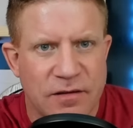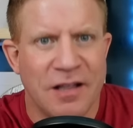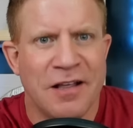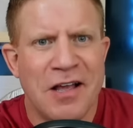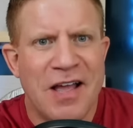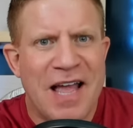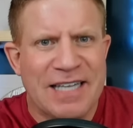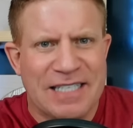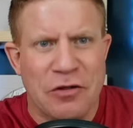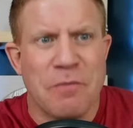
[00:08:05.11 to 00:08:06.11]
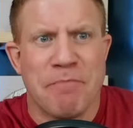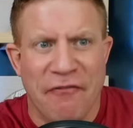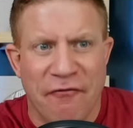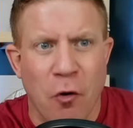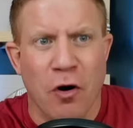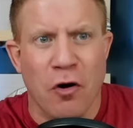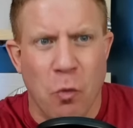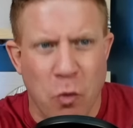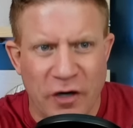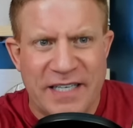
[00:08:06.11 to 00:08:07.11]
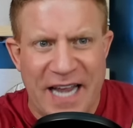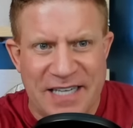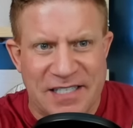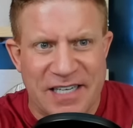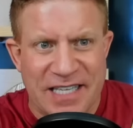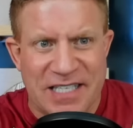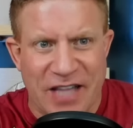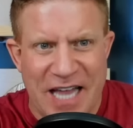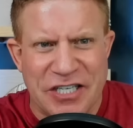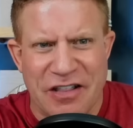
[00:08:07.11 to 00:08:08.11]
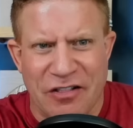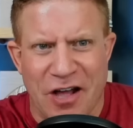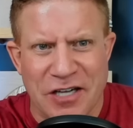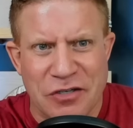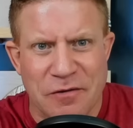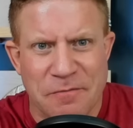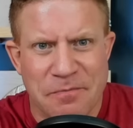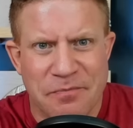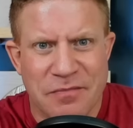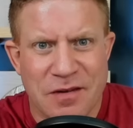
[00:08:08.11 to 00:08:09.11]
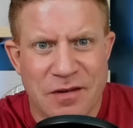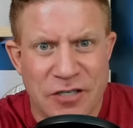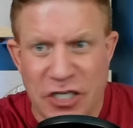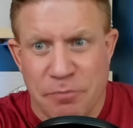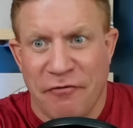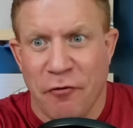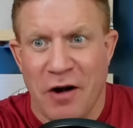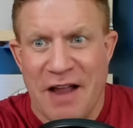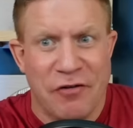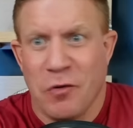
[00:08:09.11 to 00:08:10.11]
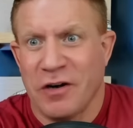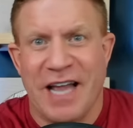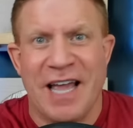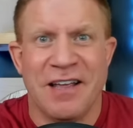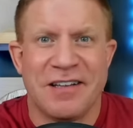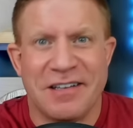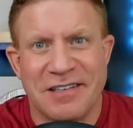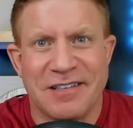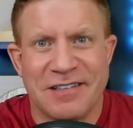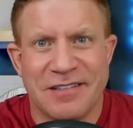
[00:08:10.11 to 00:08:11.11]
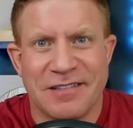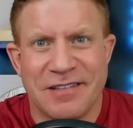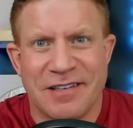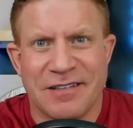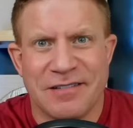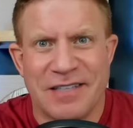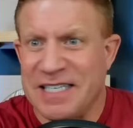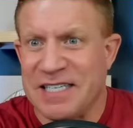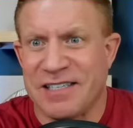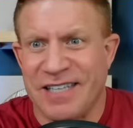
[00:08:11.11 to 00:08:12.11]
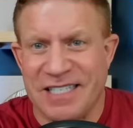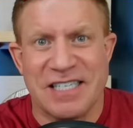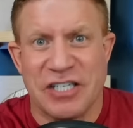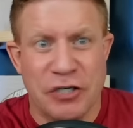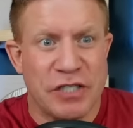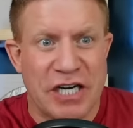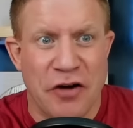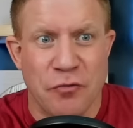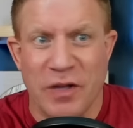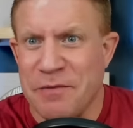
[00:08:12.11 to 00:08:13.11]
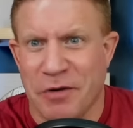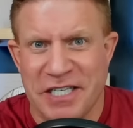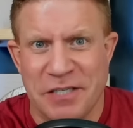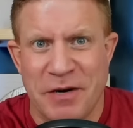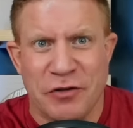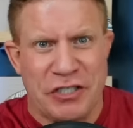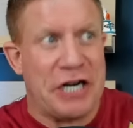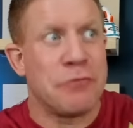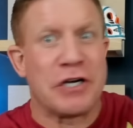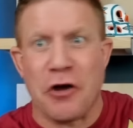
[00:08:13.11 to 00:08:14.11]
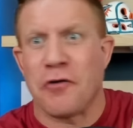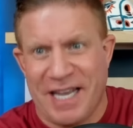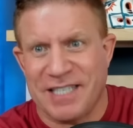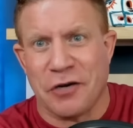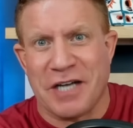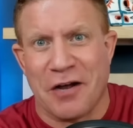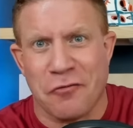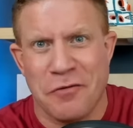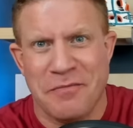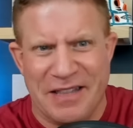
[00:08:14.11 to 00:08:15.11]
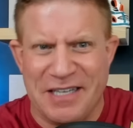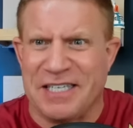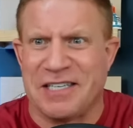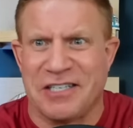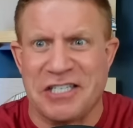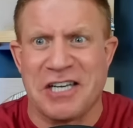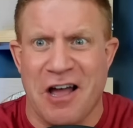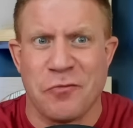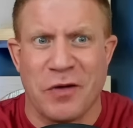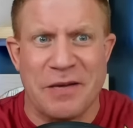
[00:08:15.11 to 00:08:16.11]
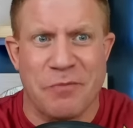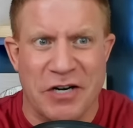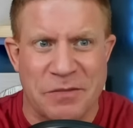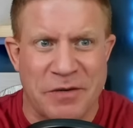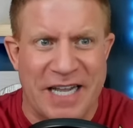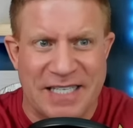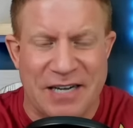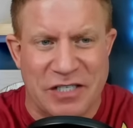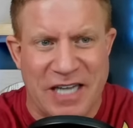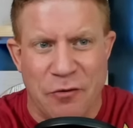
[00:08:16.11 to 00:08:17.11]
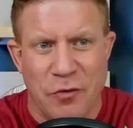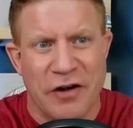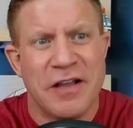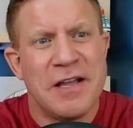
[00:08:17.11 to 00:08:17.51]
had sex with him before work days. It's alleged in the lawsuit. Just before every workday. This is this is she was an unwilling participant. She would go to his hotel room, and this is she's unwilling participant. That sounds kind of weird.